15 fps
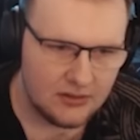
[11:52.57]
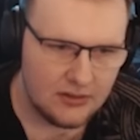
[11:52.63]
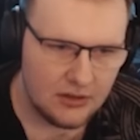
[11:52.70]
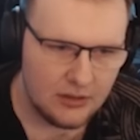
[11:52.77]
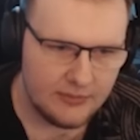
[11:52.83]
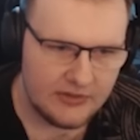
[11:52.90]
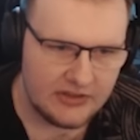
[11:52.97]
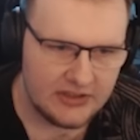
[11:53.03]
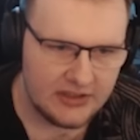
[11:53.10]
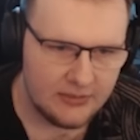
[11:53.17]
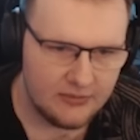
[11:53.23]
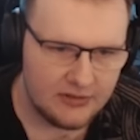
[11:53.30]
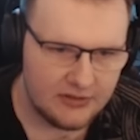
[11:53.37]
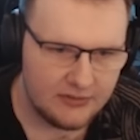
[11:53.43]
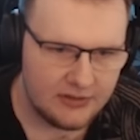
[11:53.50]
Obviously, I'm
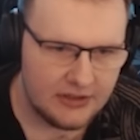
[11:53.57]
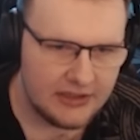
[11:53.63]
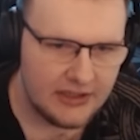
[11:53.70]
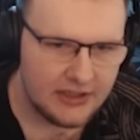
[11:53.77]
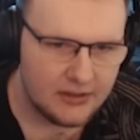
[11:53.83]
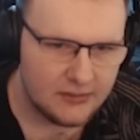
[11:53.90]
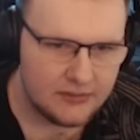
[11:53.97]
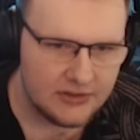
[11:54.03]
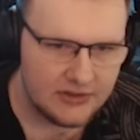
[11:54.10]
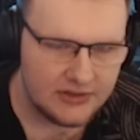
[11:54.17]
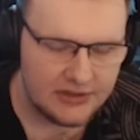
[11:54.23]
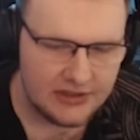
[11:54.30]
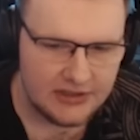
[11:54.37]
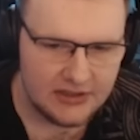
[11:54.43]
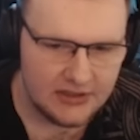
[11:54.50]
very, very ahead of this
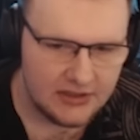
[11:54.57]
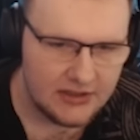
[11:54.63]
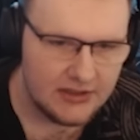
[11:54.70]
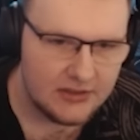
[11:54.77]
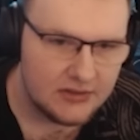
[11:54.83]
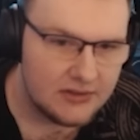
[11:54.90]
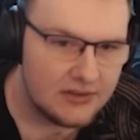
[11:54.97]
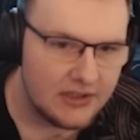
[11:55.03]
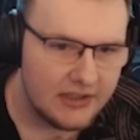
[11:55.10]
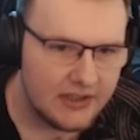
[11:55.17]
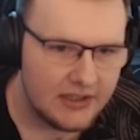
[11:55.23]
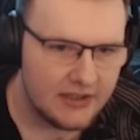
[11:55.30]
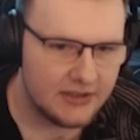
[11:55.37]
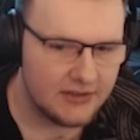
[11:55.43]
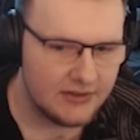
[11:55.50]
guy, and he's kinda
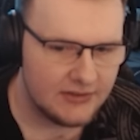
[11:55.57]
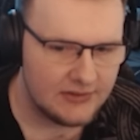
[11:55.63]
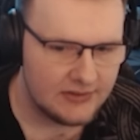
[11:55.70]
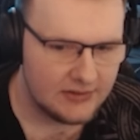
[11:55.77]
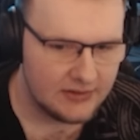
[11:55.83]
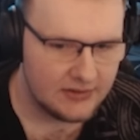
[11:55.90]
ass.